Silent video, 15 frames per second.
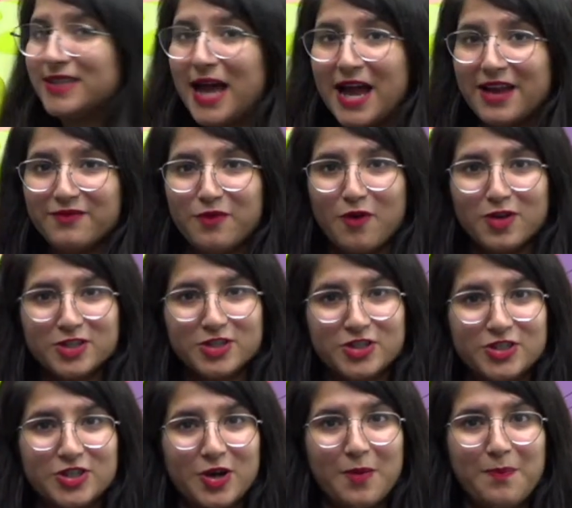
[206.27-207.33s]
and watch
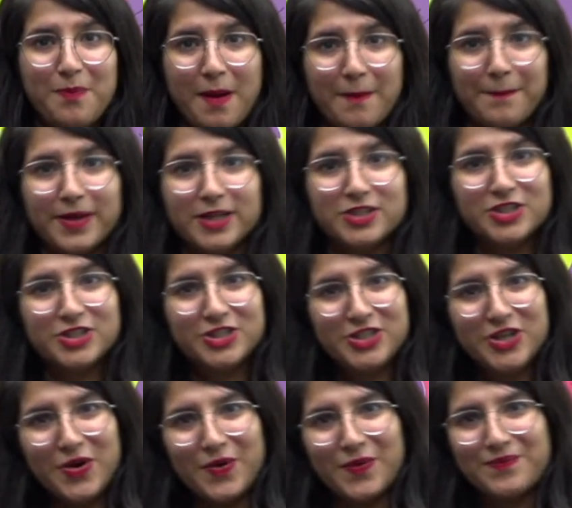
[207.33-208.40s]
the puppet
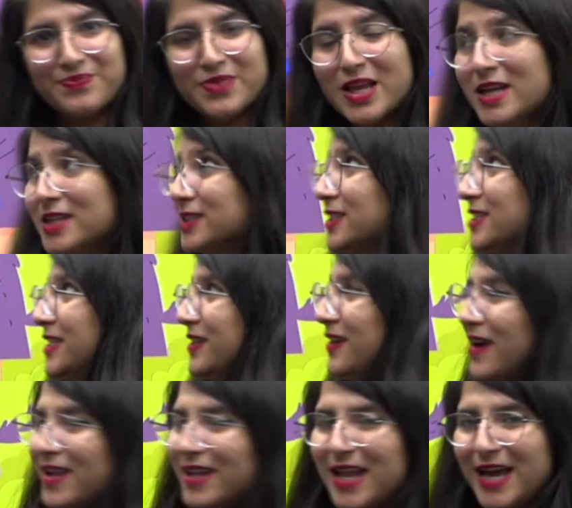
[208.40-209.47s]
show. So do you
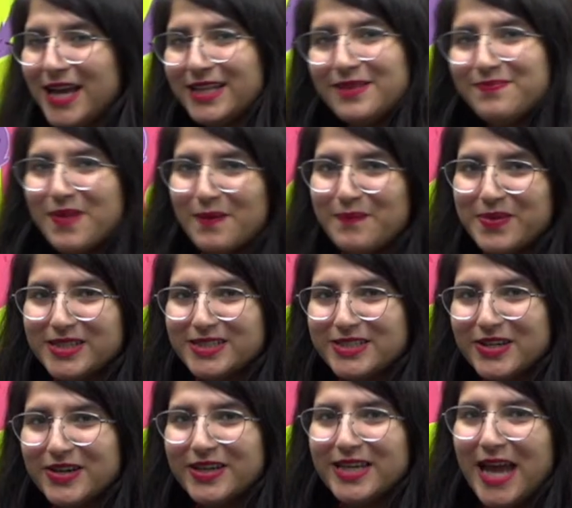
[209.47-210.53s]
all like the puppet
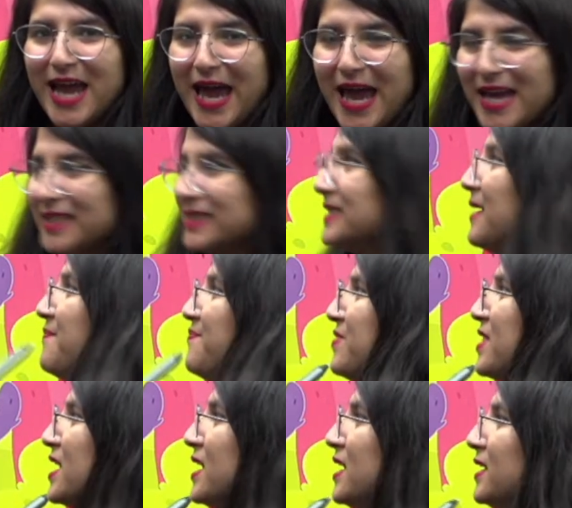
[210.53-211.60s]
show? Yes?
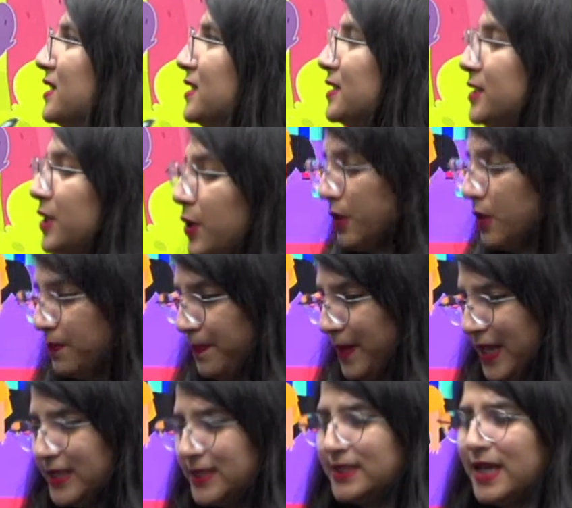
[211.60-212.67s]
So
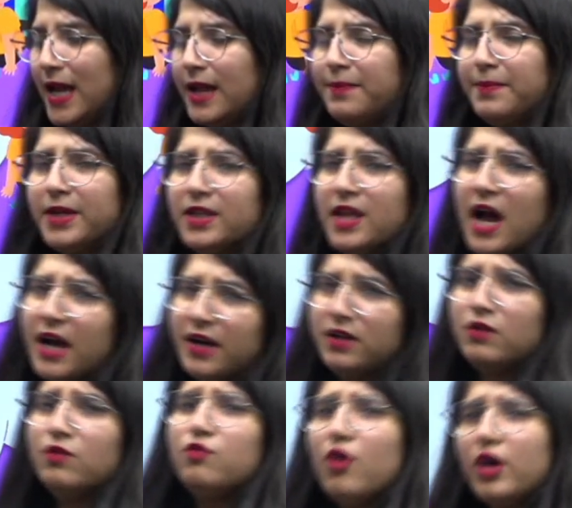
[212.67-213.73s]
please tell me that
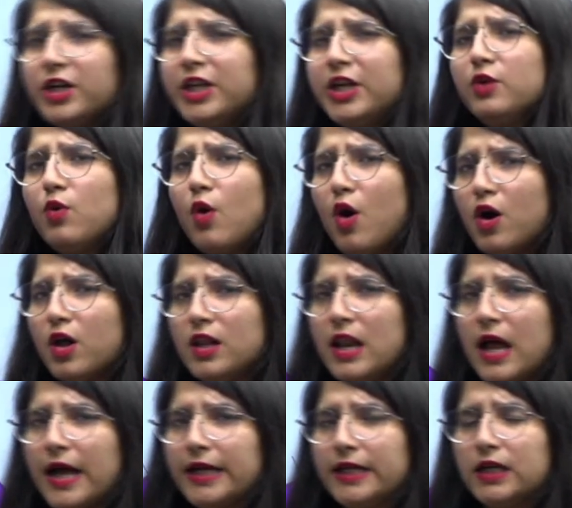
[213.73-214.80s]
what you all
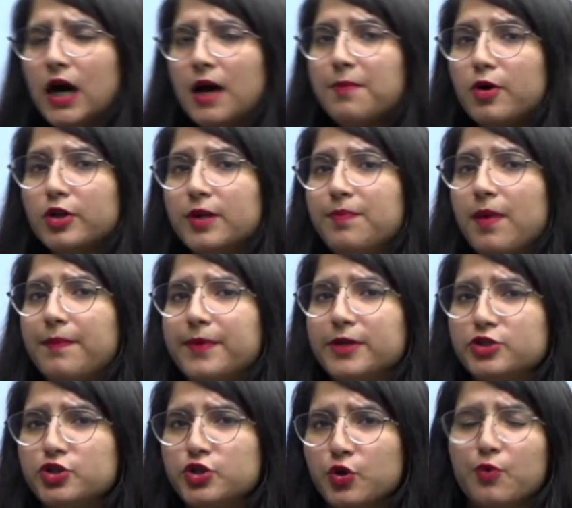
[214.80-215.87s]
like about the puppet
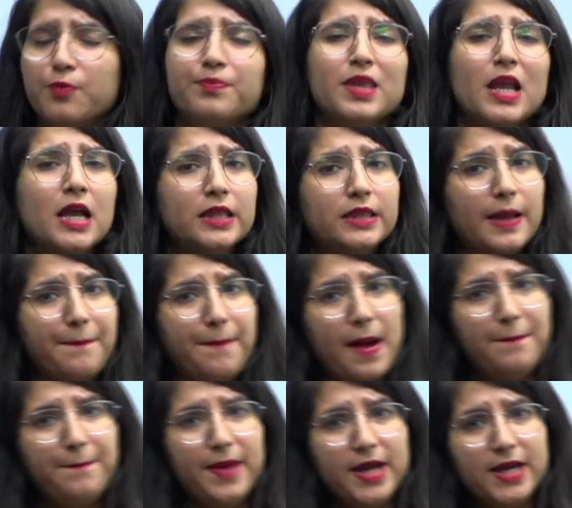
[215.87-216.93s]
show. The
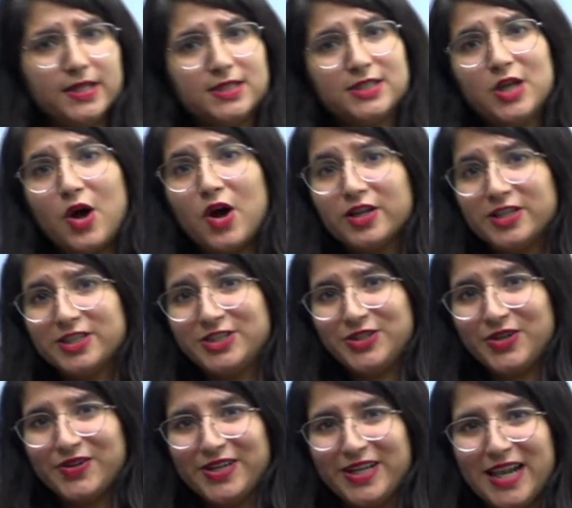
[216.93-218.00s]
puppets or the
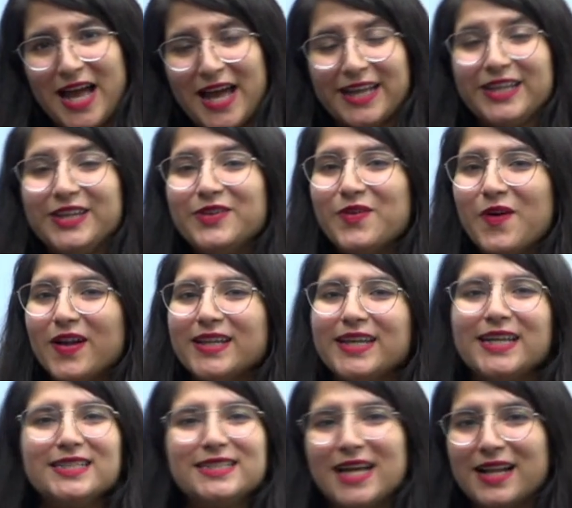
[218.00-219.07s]
storyline. You all
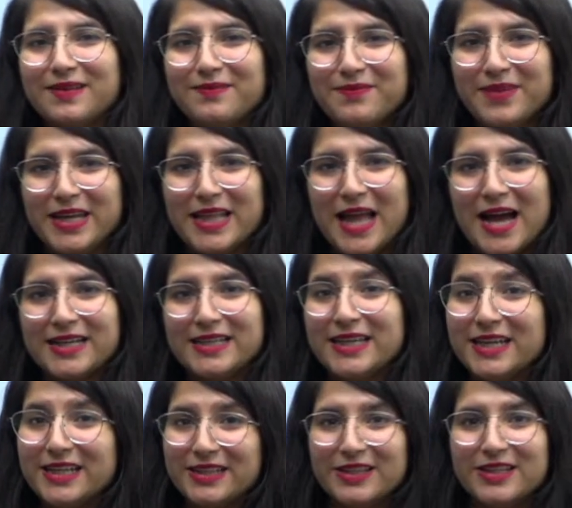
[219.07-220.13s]
can tell me that
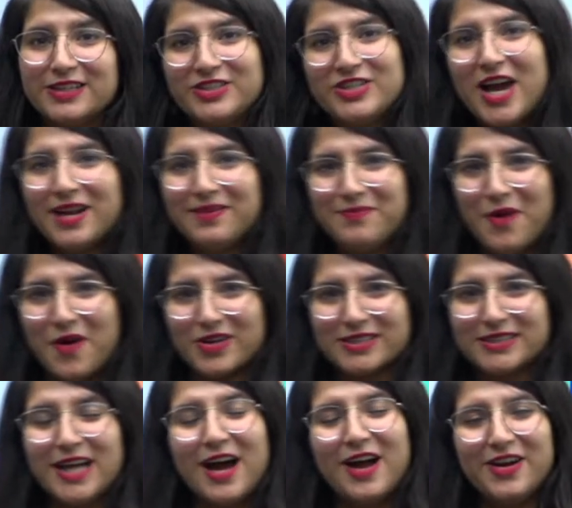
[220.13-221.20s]
in the chat box.
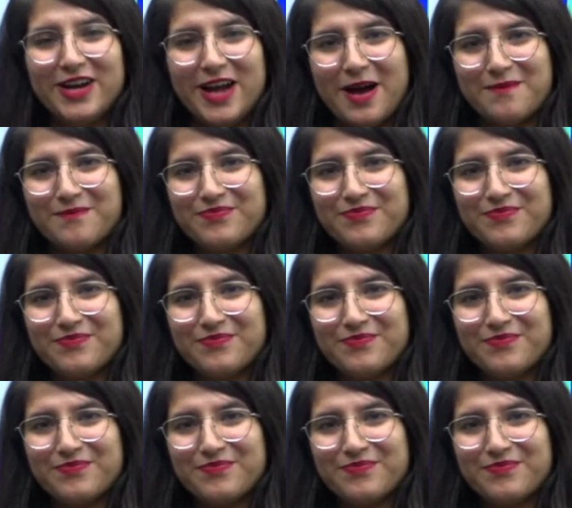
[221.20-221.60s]
Hurry up.